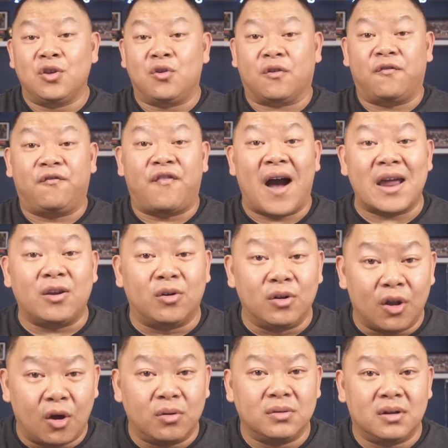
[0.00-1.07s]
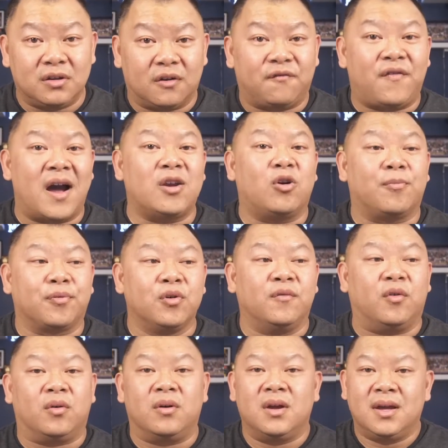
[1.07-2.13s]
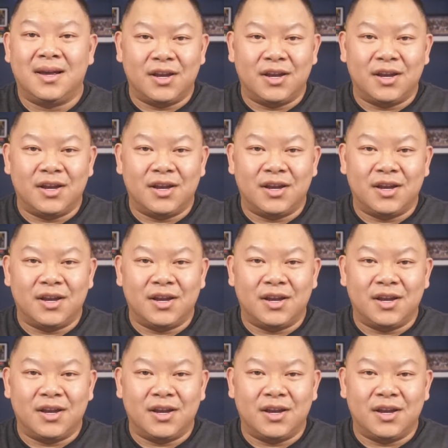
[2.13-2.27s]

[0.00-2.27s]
Your final loan, your final approval,